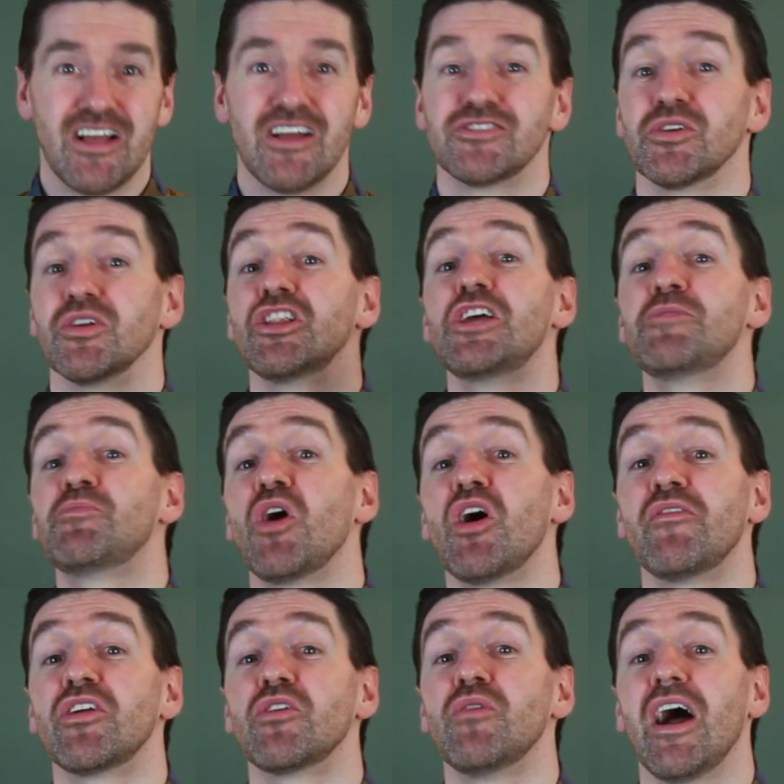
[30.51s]
So leap
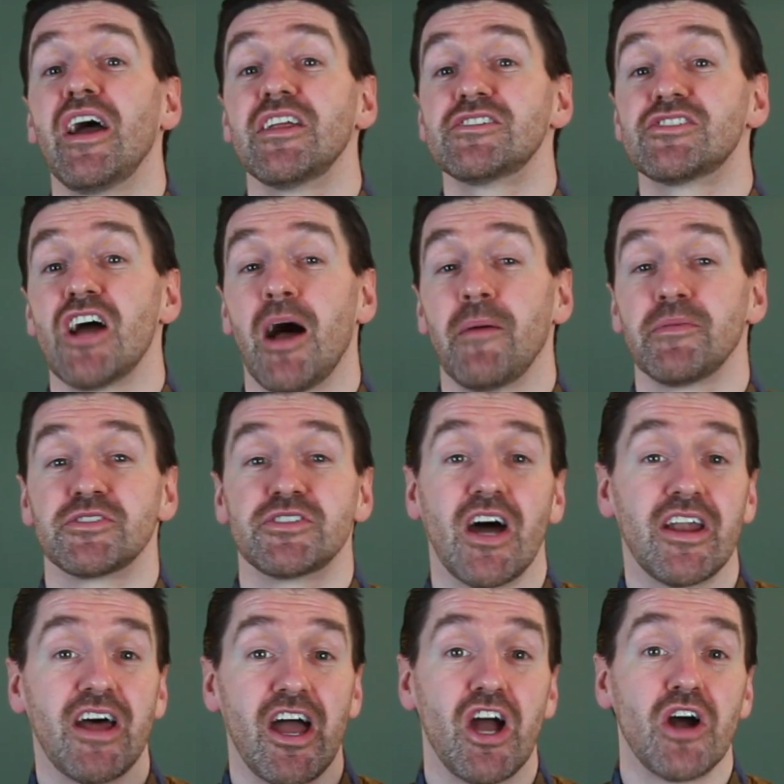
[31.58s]
over to
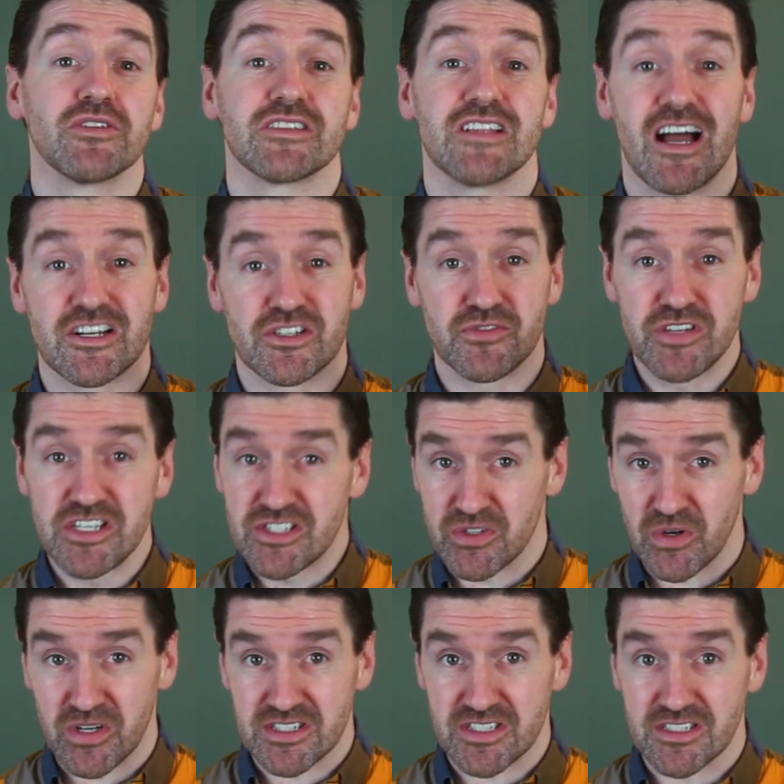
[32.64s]

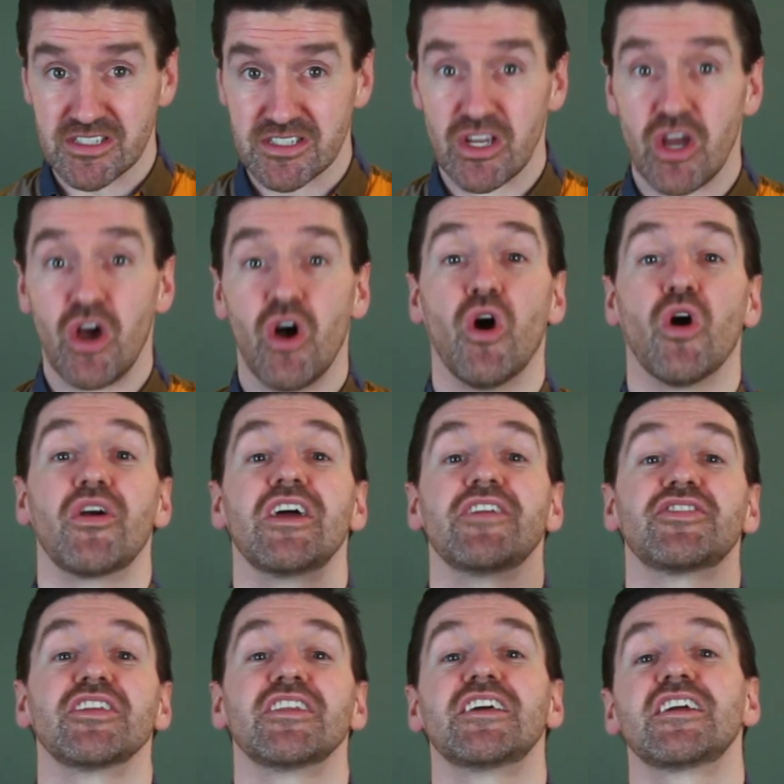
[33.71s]
writingchops.io/resources or hit
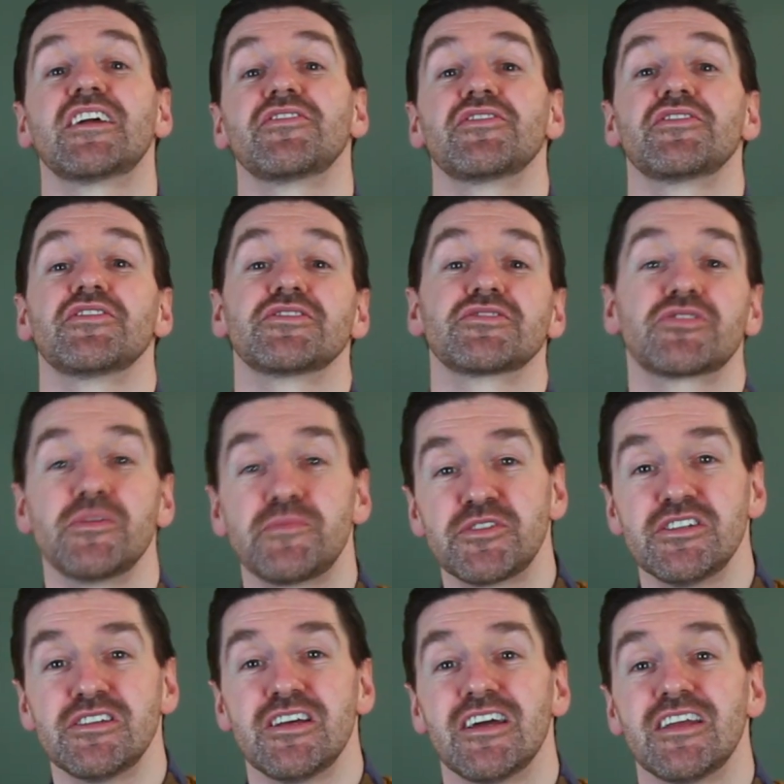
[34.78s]
the link in the
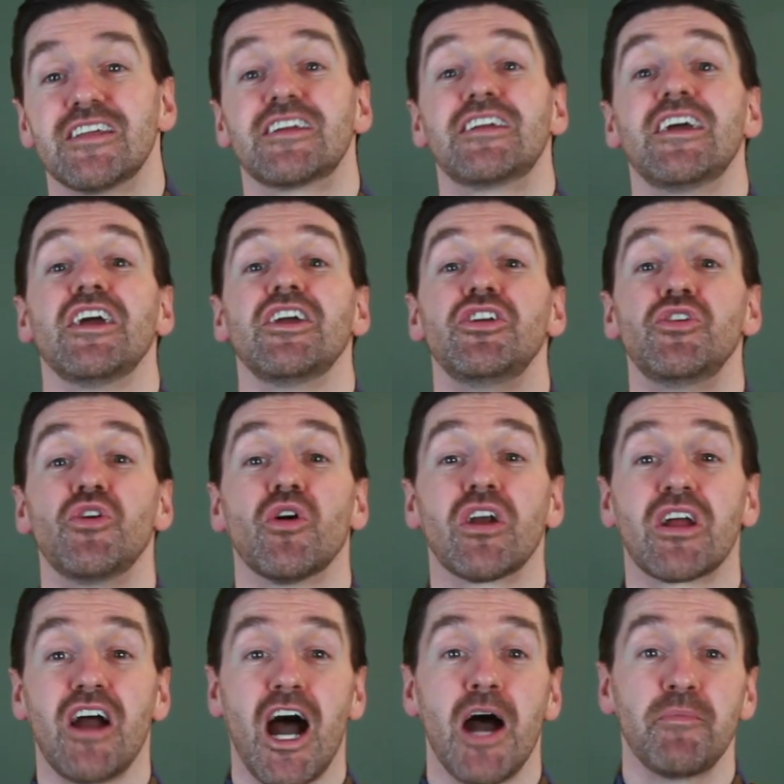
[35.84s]
description to get your
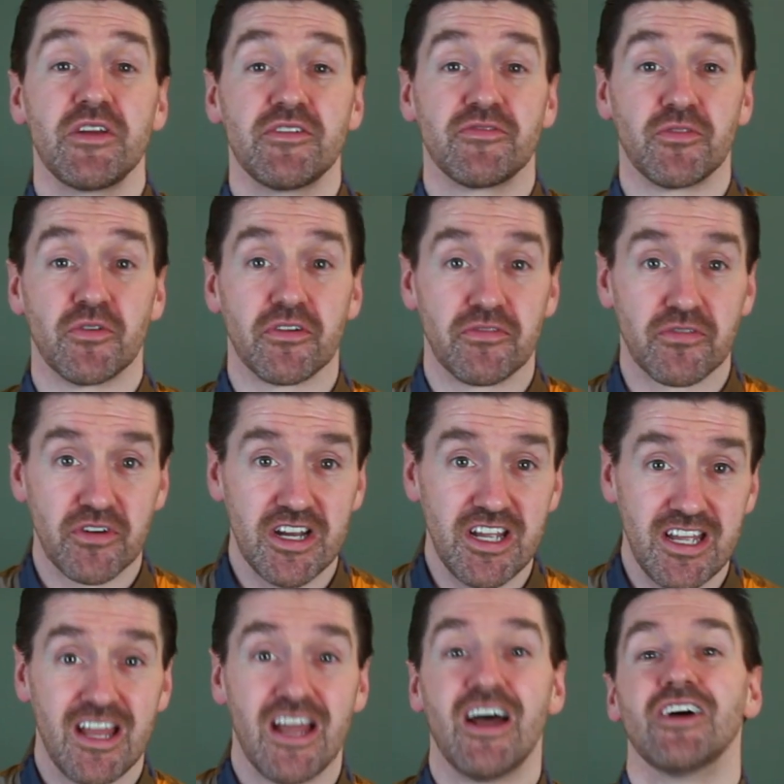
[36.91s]
copy for
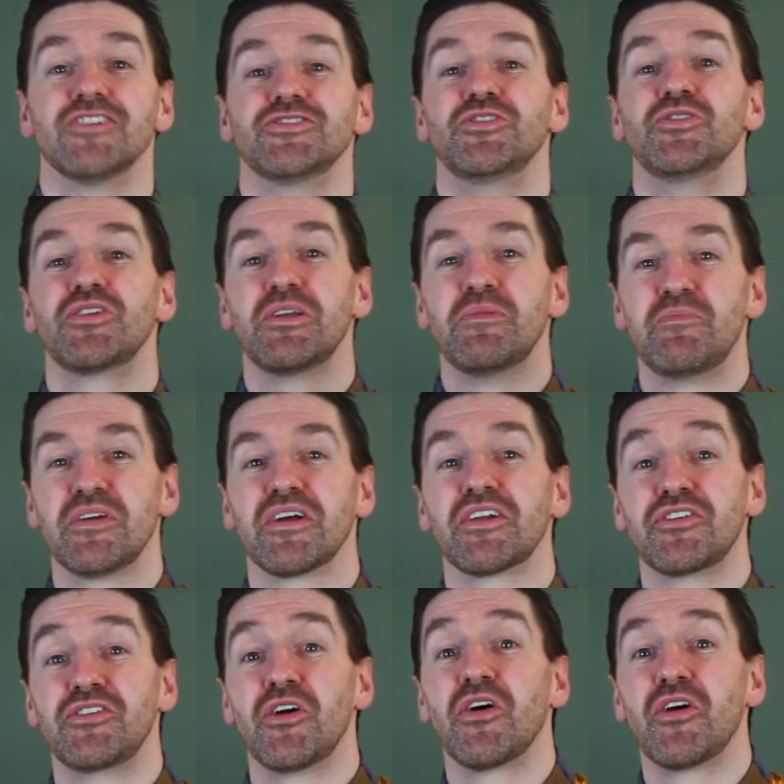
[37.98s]
free so you can build
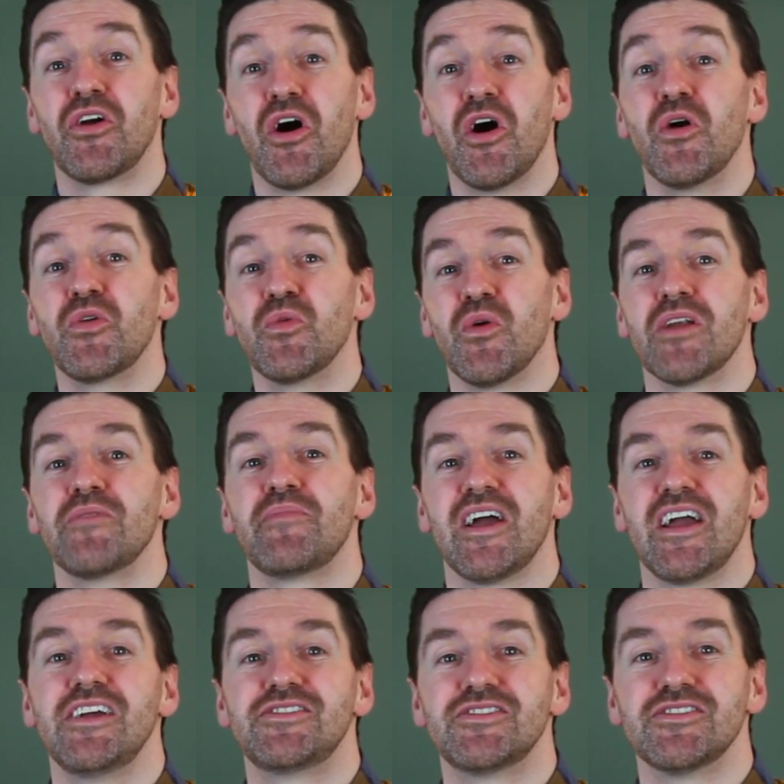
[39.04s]
your own
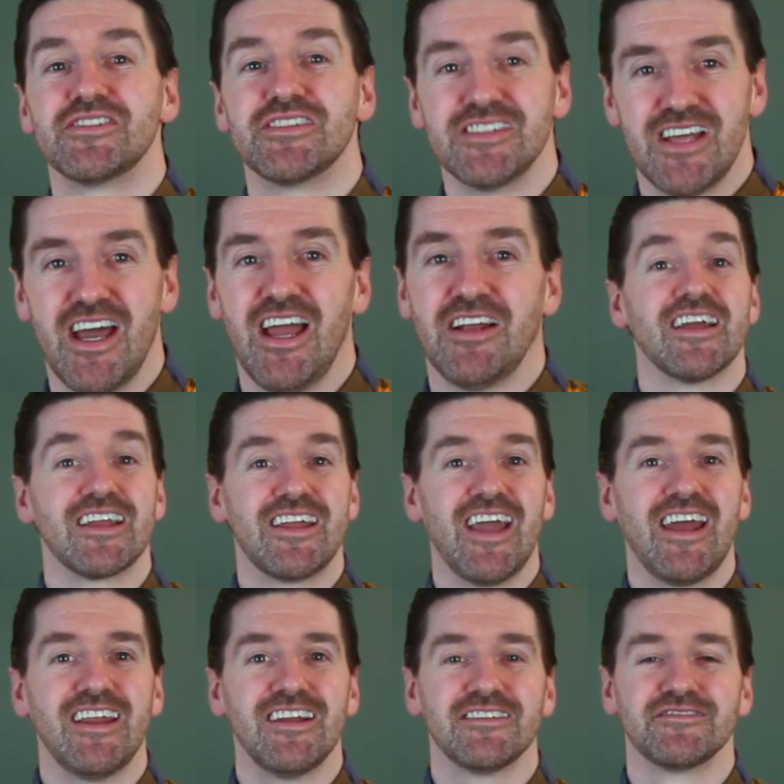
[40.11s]
one-pager today. Get
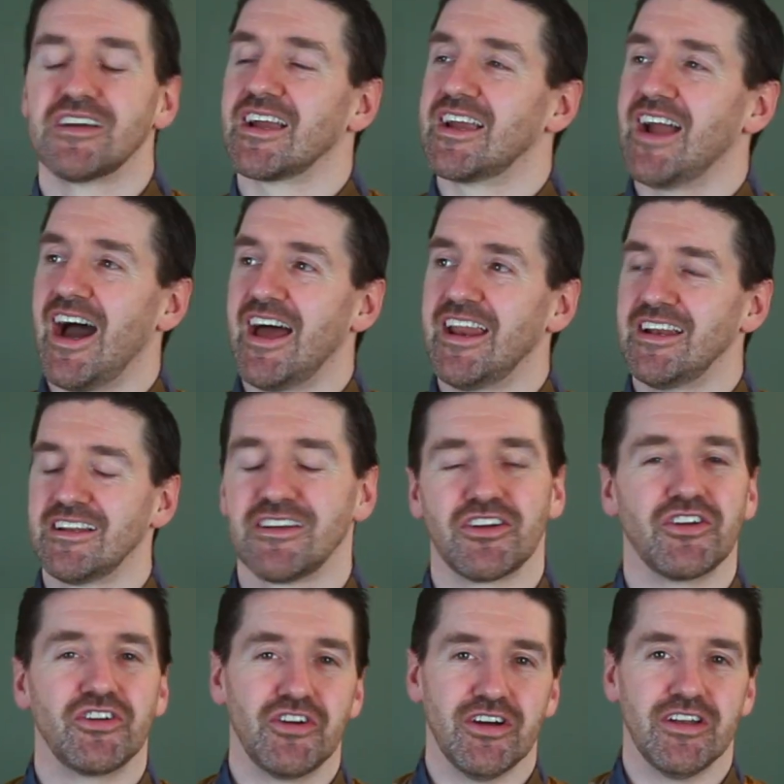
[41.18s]
it? Got it?
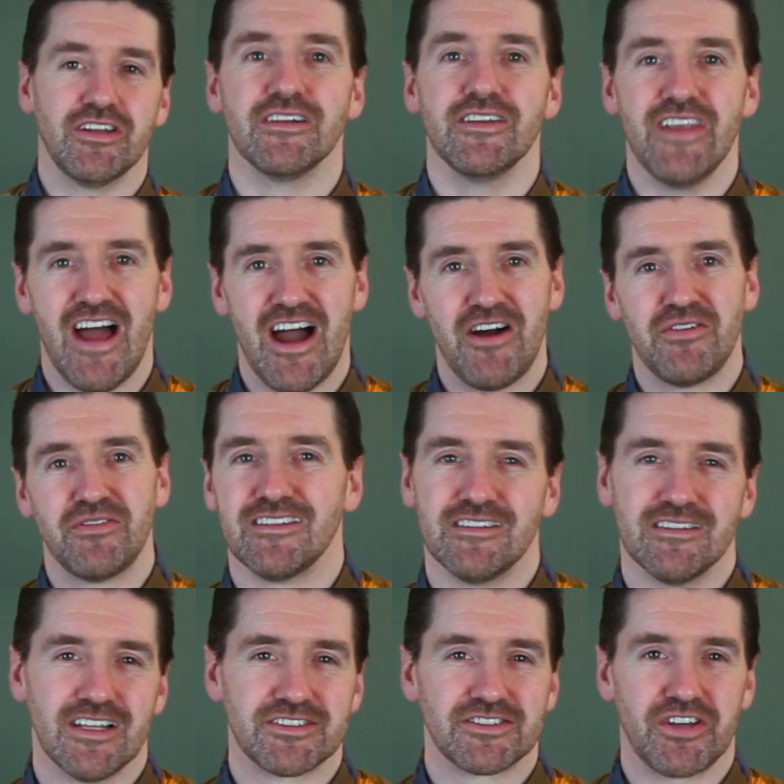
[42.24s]
Good. Now,
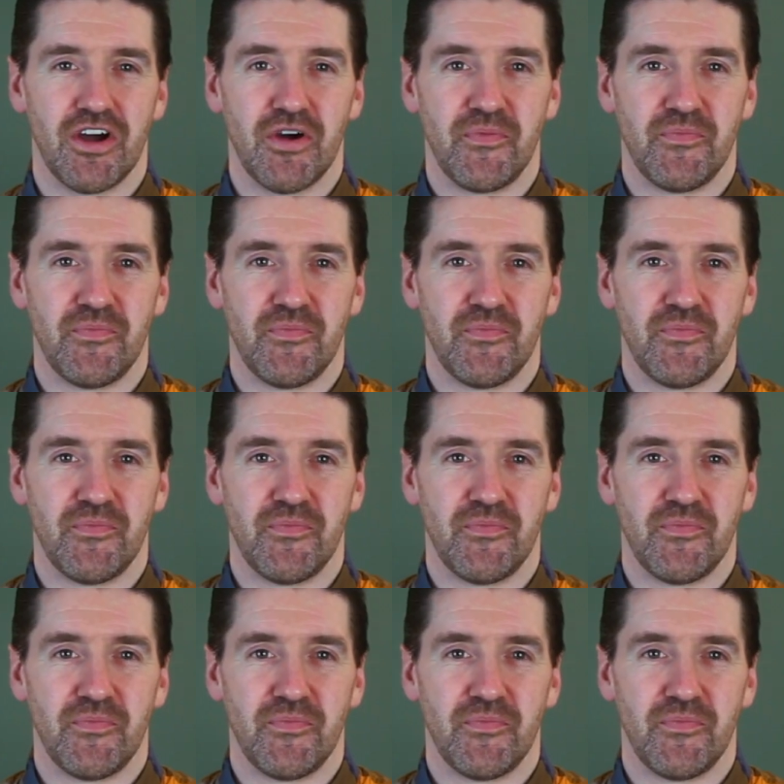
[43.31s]
let's go.